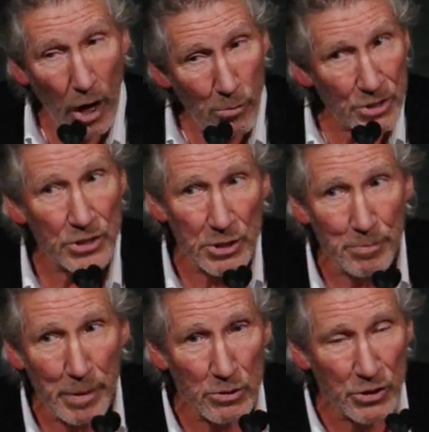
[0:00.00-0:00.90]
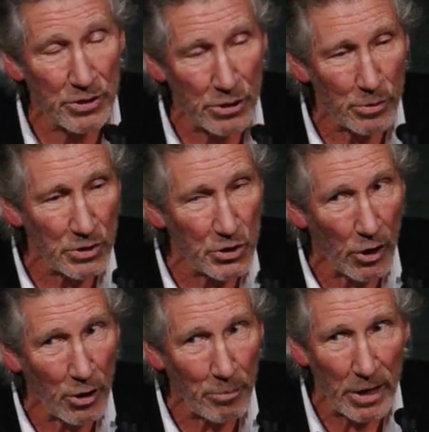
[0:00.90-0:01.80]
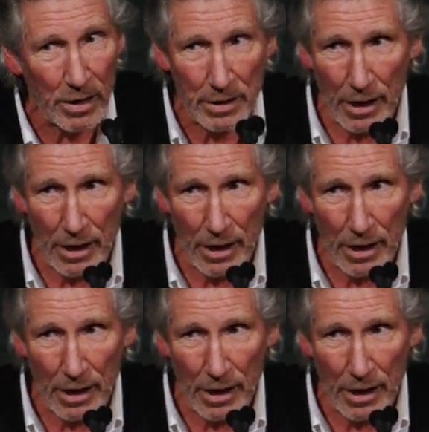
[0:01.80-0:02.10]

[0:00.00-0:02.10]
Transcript: I wasn't supposed to do a song, but